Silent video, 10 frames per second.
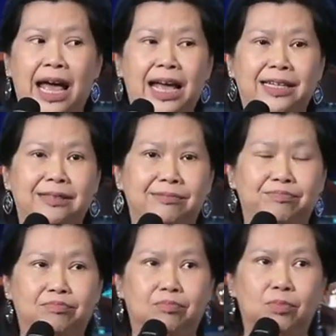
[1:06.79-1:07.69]

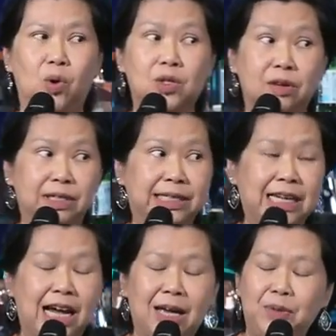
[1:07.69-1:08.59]
And most of the
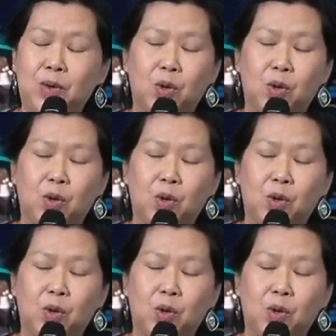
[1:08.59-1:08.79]
time,